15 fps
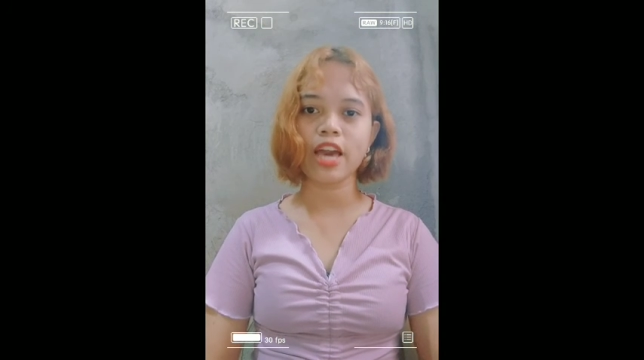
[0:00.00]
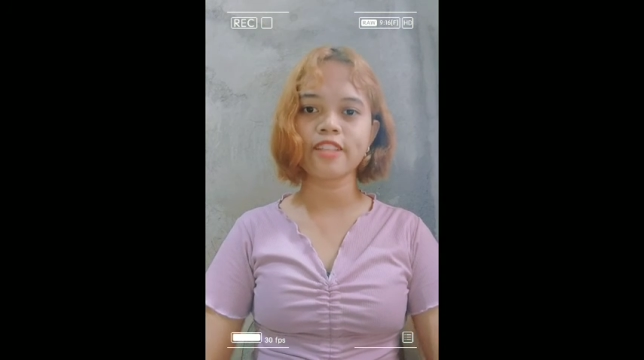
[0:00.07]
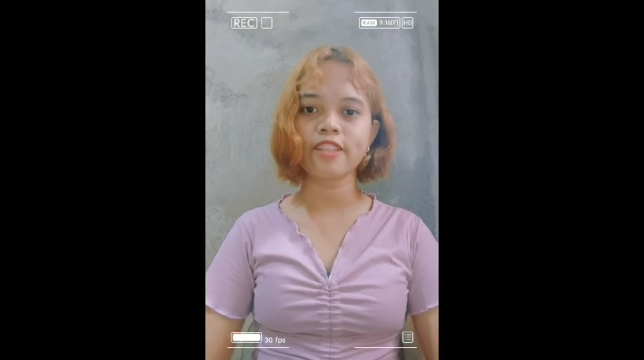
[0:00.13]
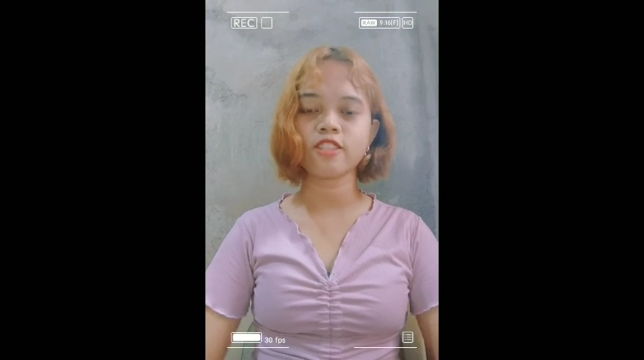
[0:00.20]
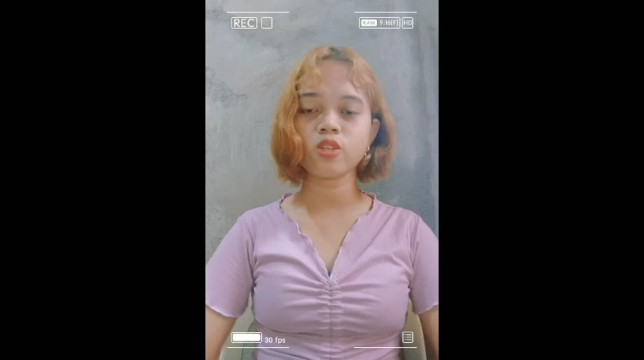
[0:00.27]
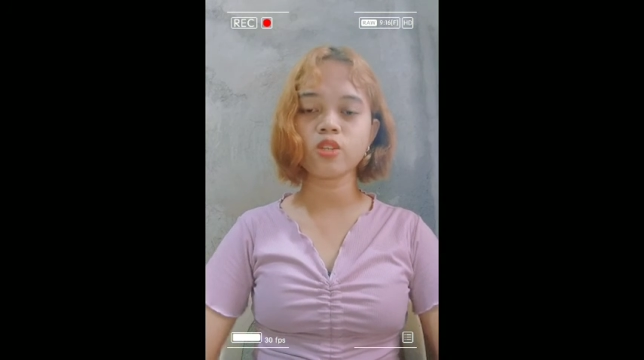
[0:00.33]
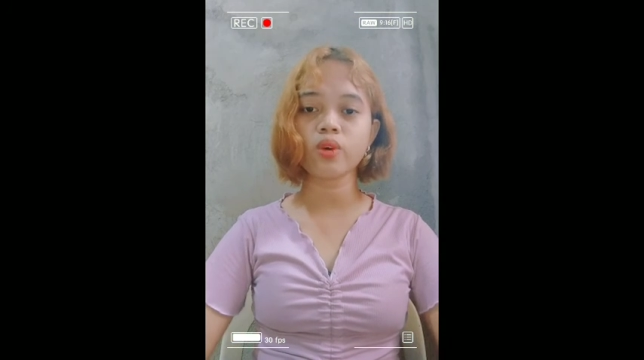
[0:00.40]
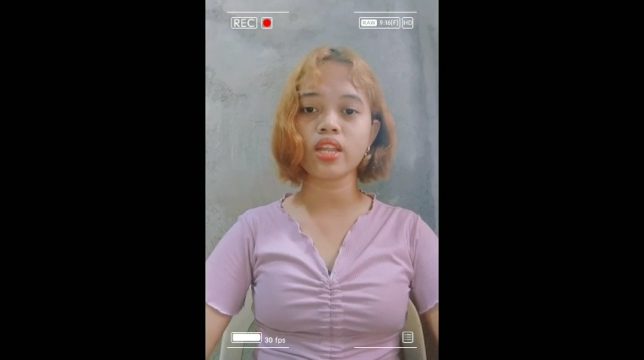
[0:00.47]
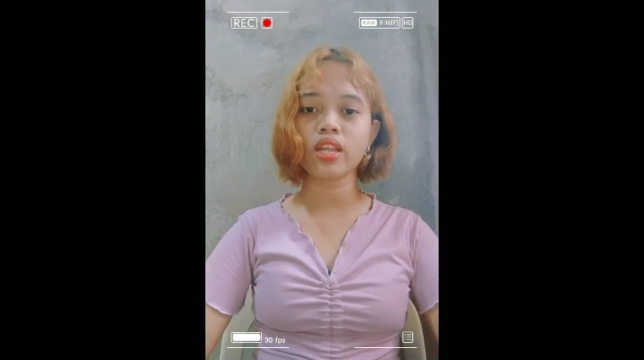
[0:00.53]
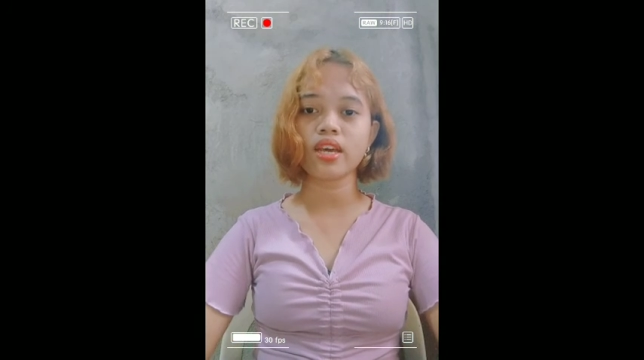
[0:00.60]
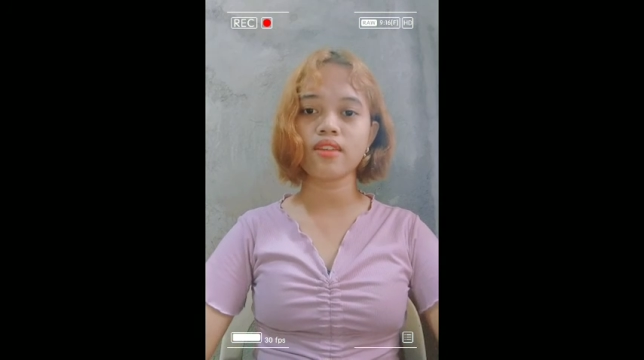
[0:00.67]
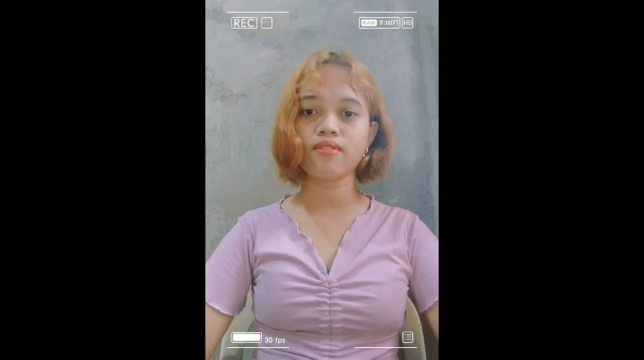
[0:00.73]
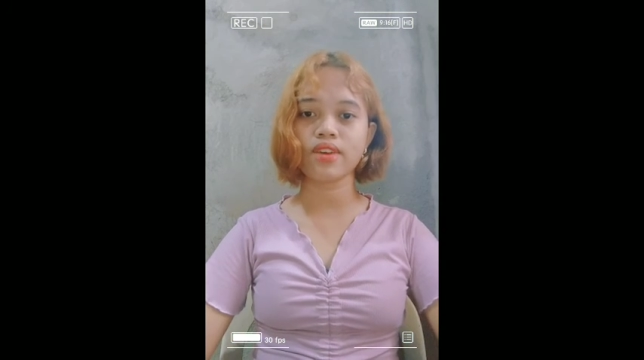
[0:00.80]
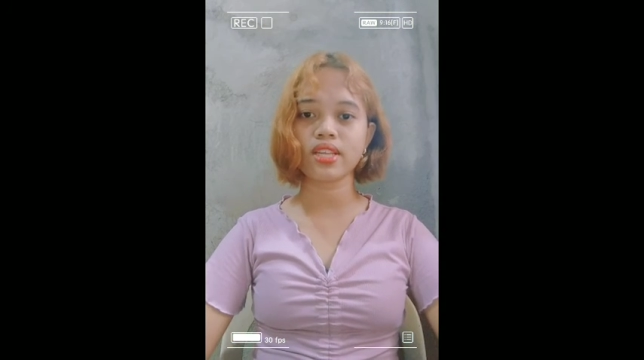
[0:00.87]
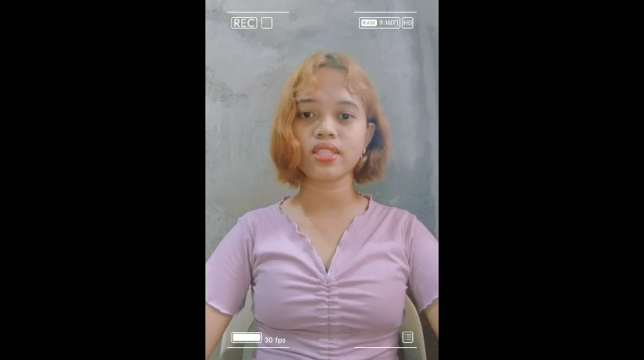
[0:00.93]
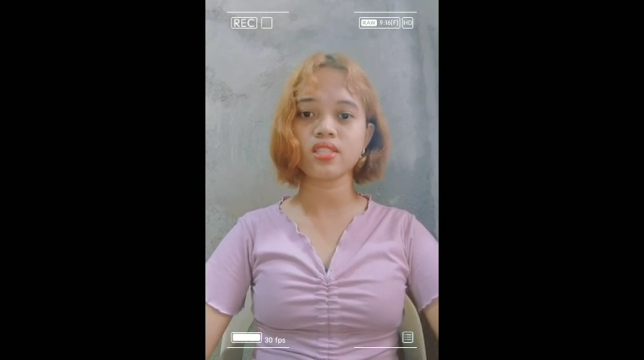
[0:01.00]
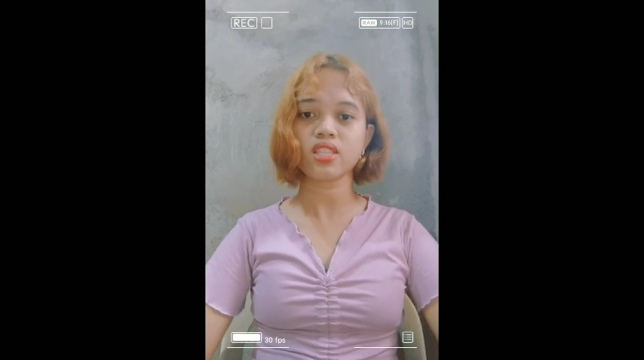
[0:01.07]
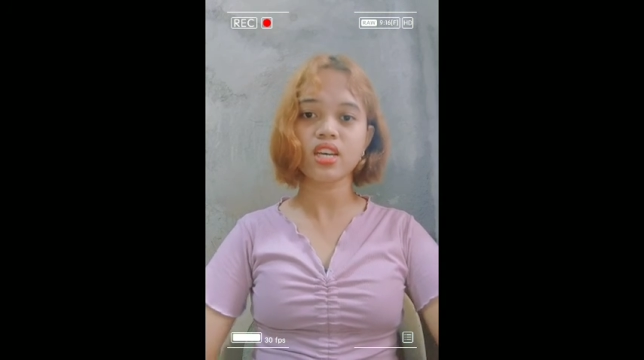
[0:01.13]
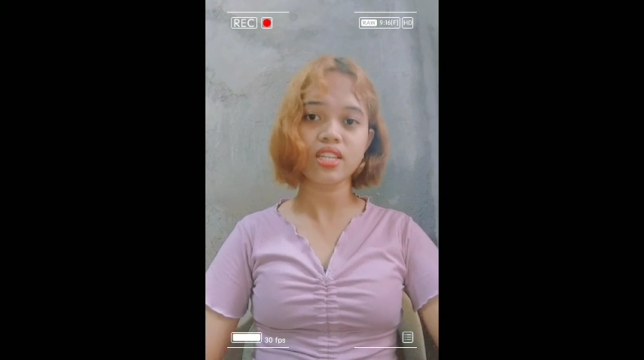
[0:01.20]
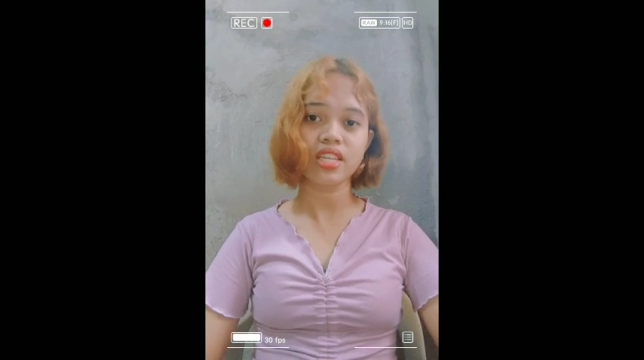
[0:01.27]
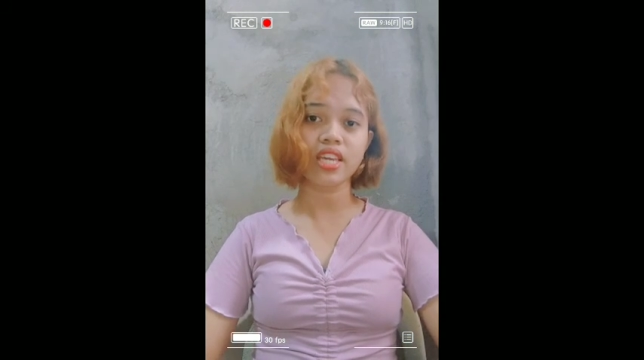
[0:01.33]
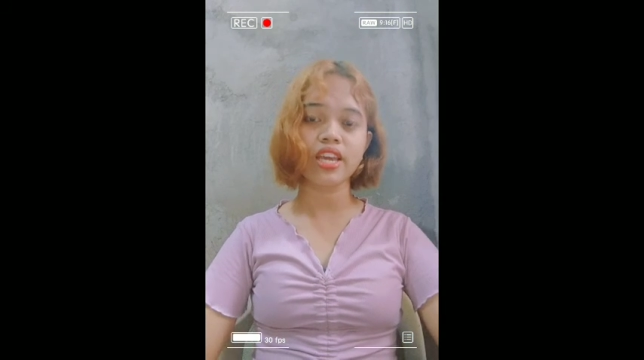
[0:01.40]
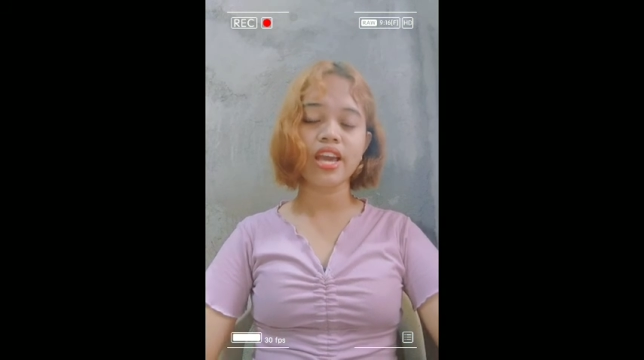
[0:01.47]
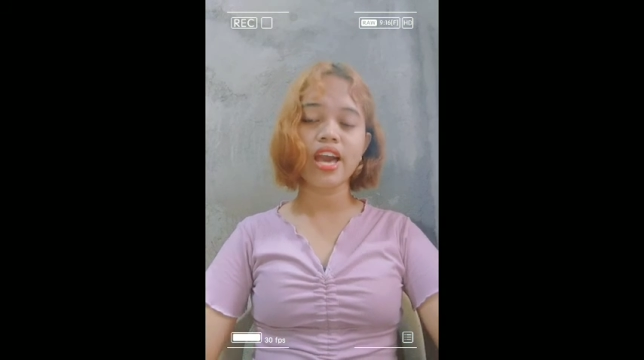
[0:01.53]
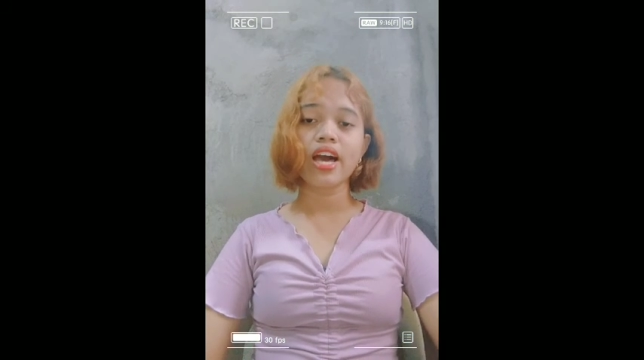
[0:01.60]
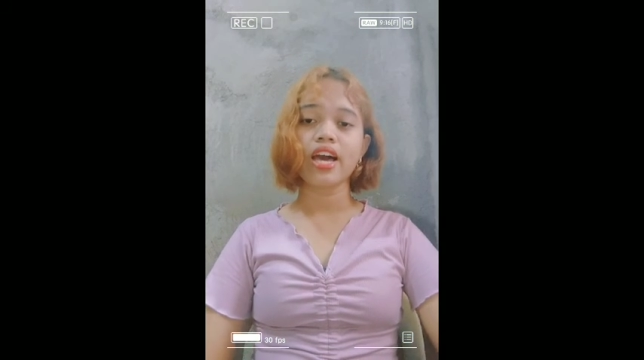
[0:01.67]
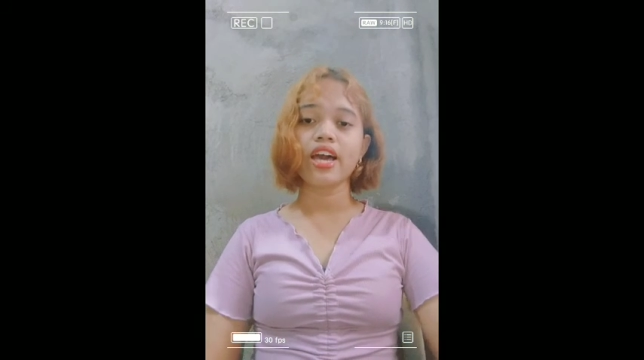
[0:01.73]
and do an advanced study